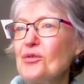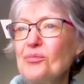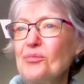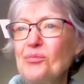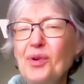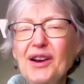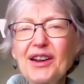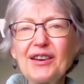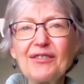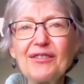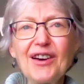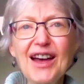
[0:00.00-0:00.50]

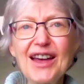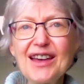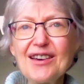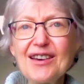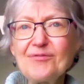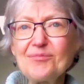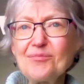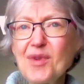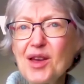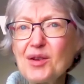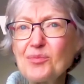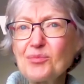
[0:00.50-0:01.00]
But if I
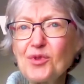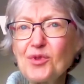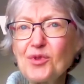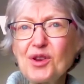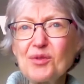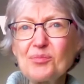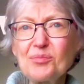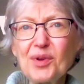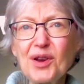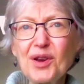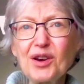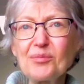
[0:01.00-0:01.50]
have
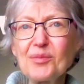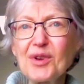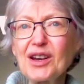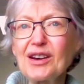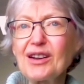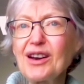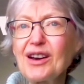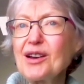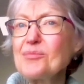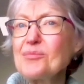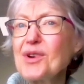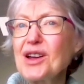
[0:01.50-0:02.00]
memory
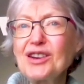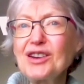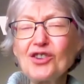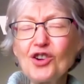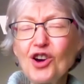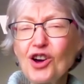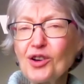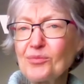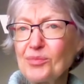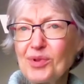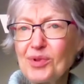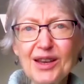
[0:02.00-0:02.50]
impairment, I might
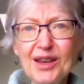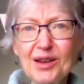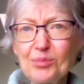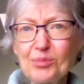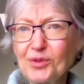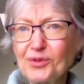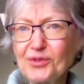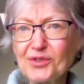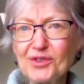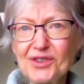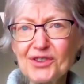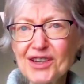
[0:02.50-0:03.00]
not be
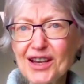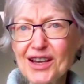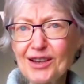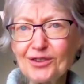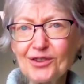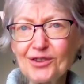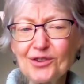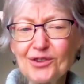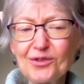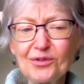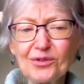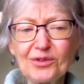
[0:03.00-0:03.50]
able to
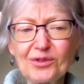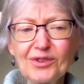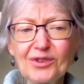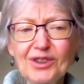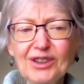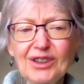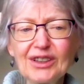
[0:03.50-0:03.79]
tell you.